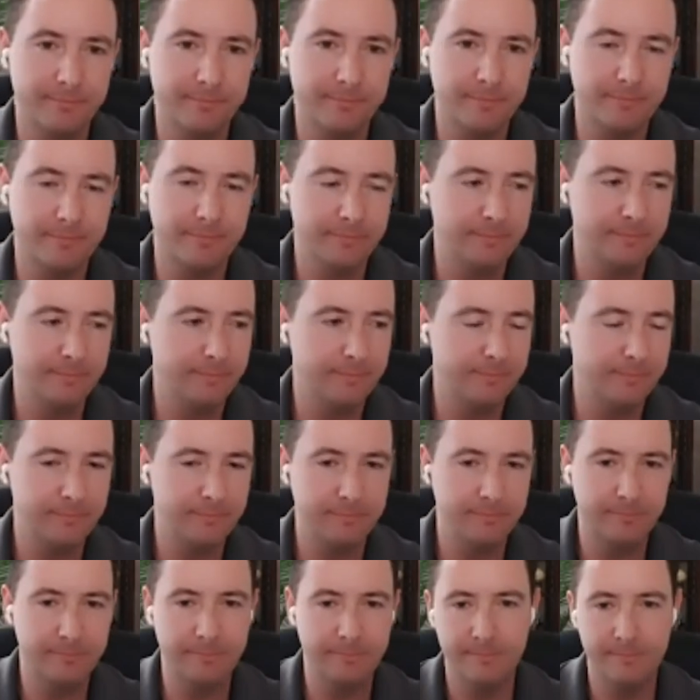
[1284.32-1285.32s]

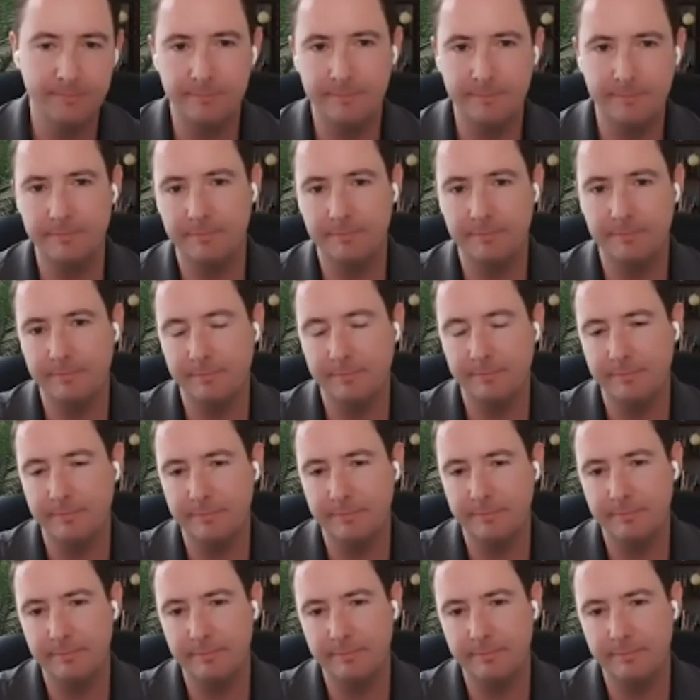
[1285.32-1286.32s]

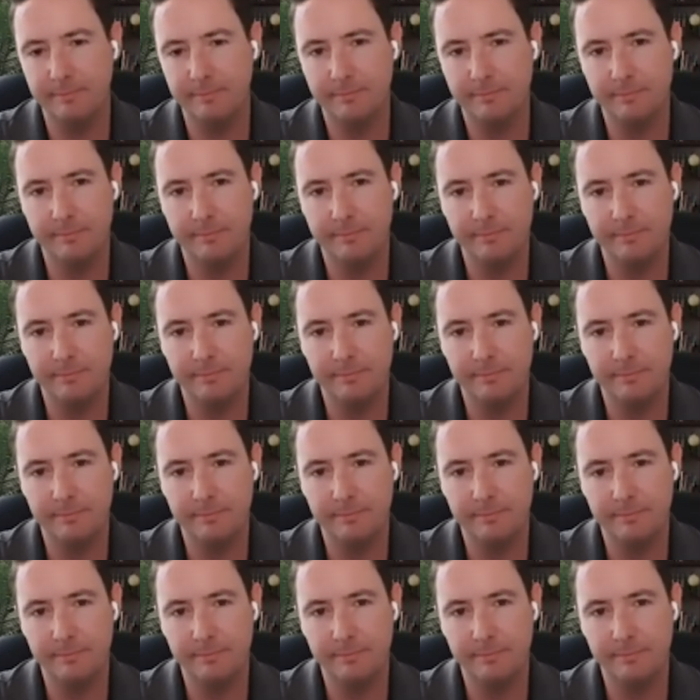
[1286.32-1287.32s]

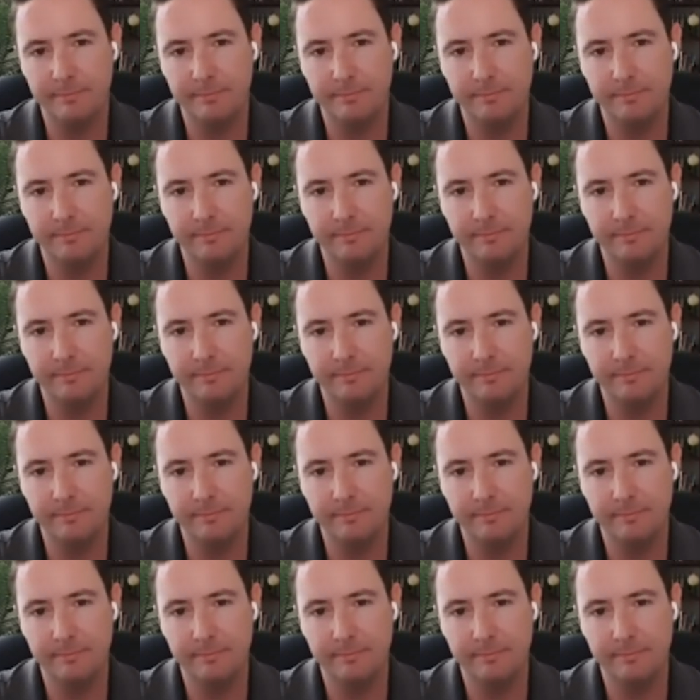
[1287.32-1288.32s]

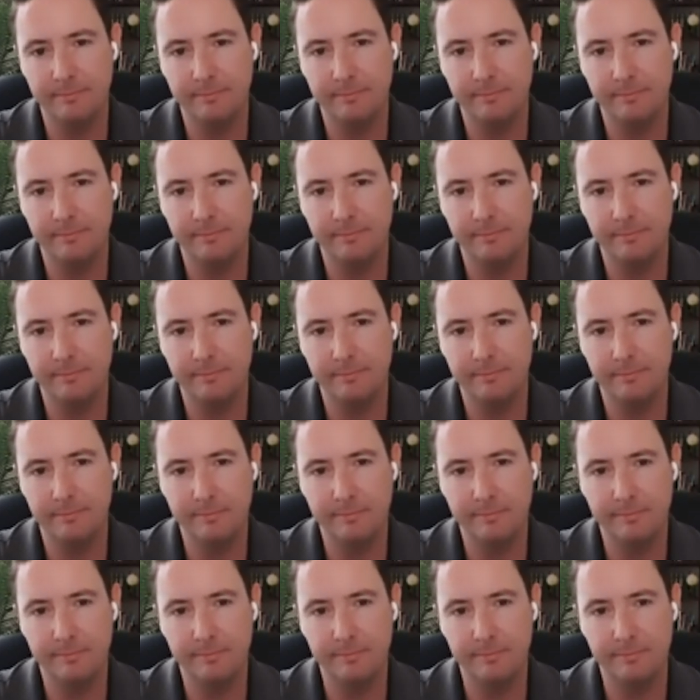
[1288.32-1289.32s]

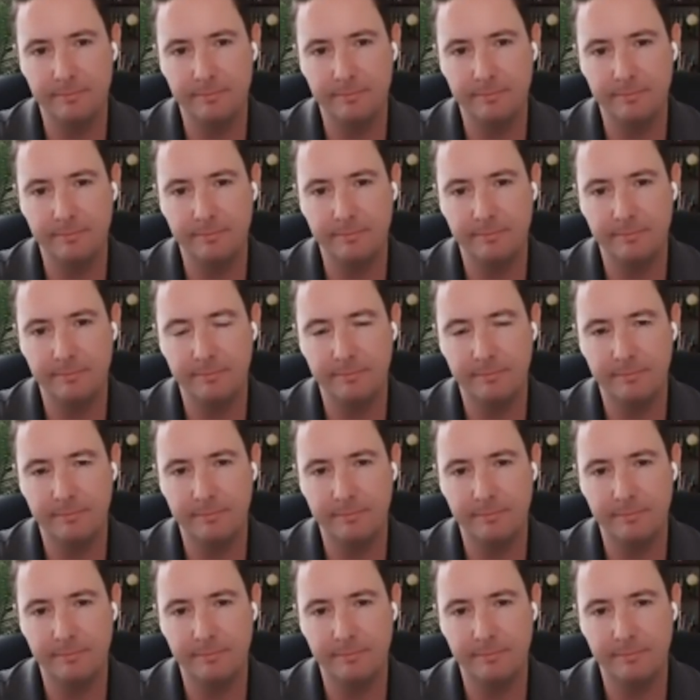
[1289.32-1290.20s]
This person isn't speaking.